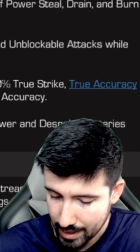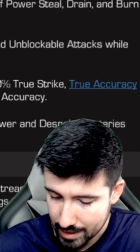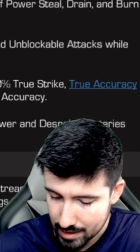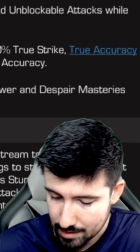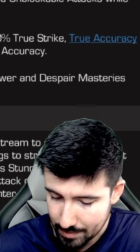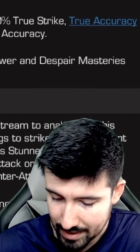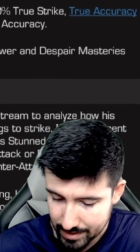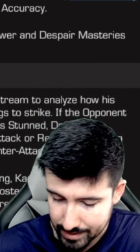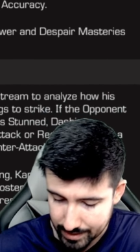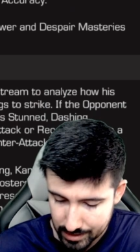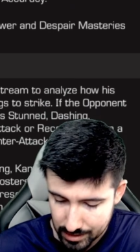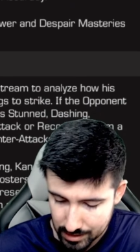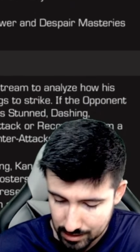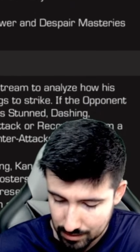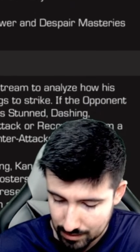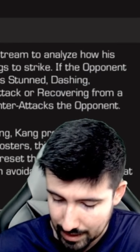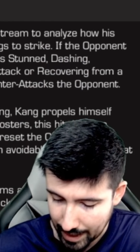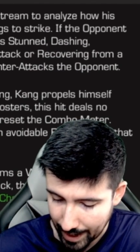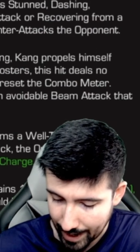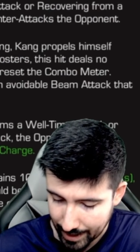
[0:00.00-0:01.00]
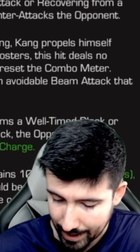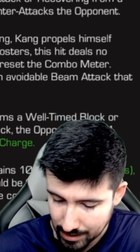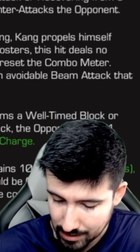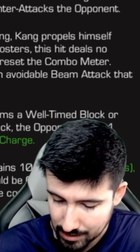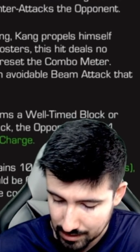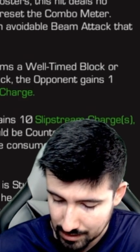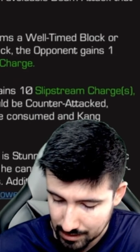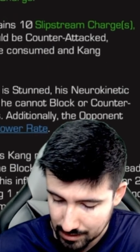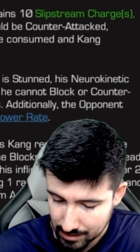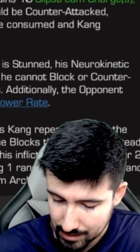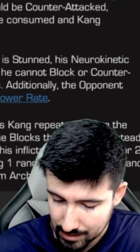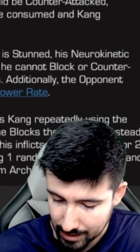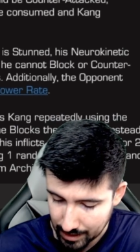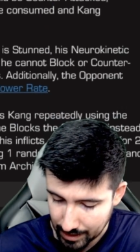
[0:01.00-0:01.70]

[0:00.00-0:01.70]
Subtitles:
you basically just do the actions